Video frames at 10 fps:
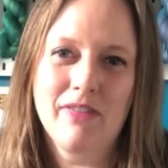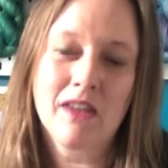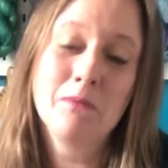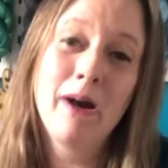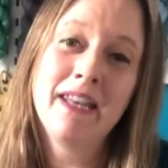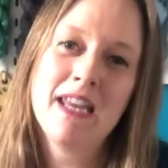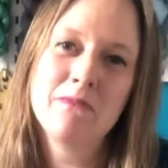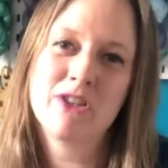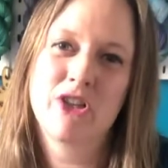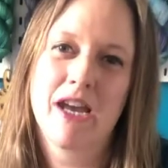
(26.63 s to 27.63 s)
My
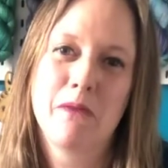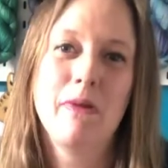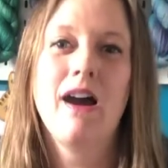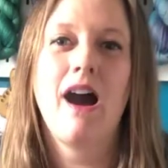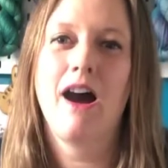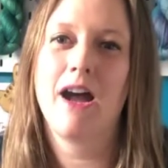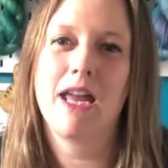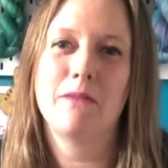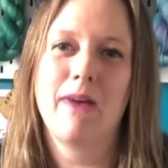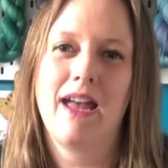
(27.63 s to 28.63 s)
name's Jem.
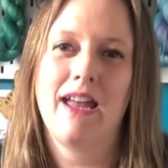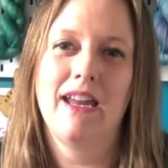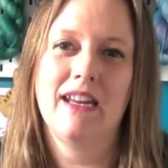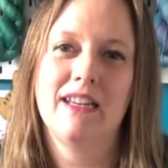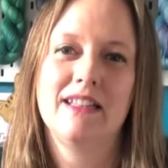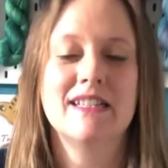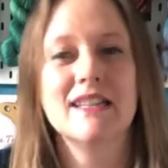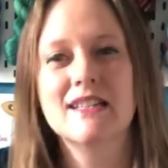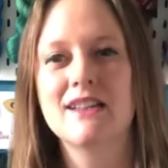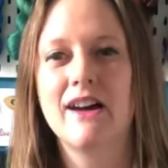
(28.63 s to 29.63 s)
I'm a knitting
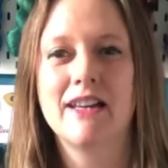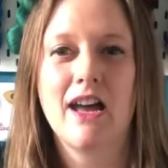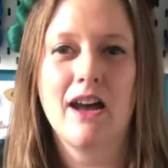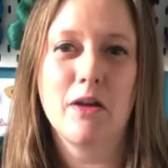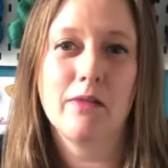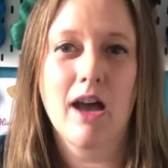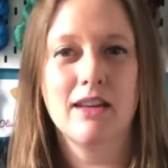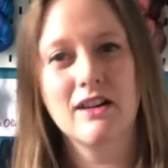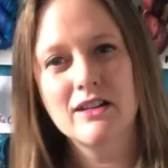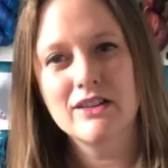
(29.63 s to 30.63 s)
designer,
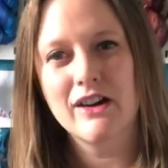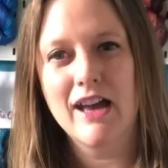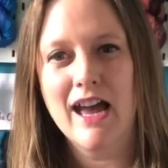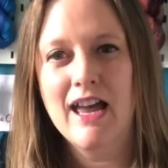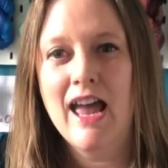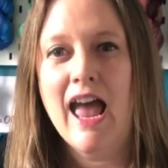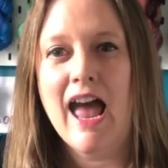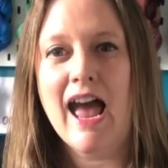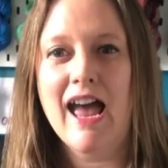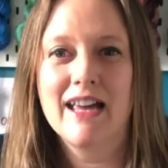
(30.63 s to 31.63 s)
yarn dyer
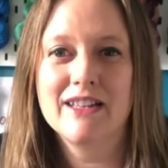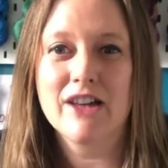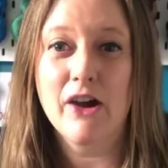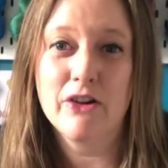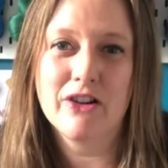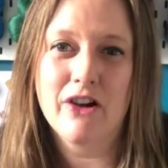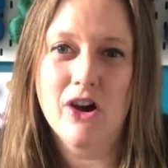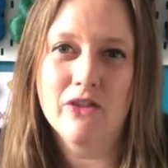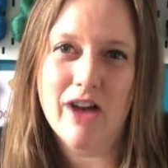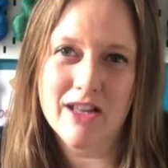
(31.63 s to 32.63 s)
and owner
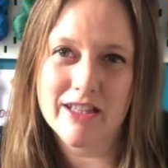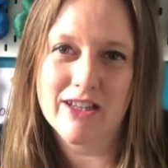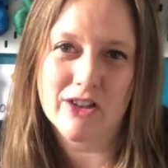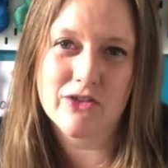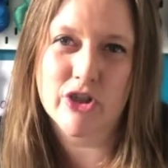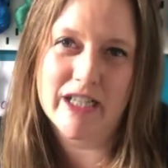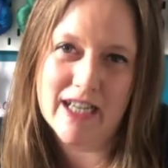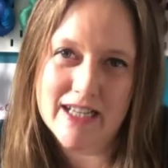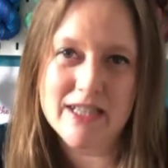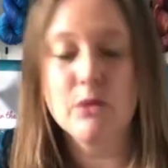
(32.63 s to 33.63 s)
of Under the Olive Tree
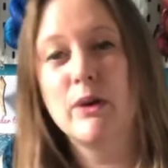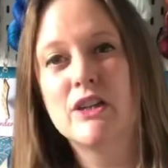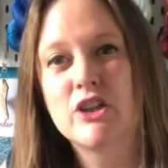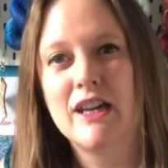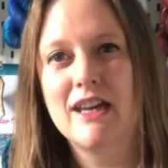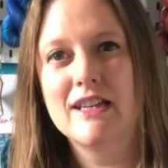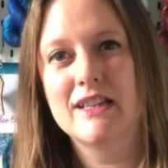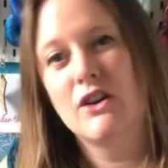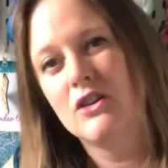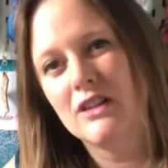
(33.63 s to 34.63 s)
Knits, which is
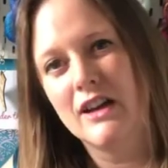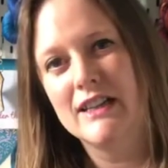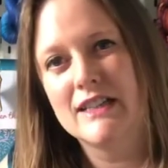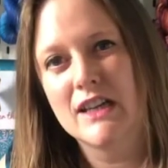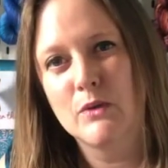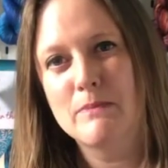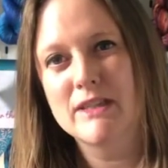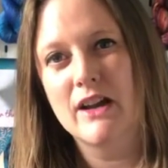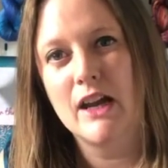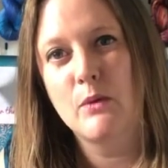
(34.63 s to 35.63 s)
an online knitting
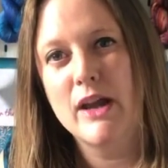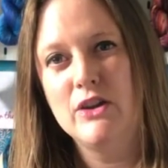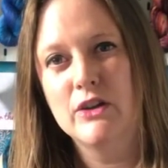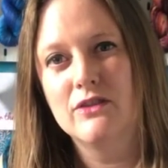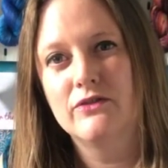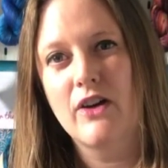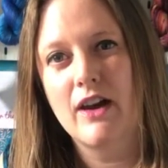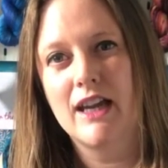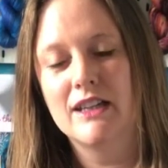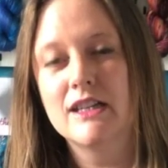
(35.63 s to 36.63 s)
website where you can
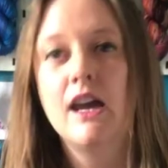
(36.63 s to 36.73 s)
find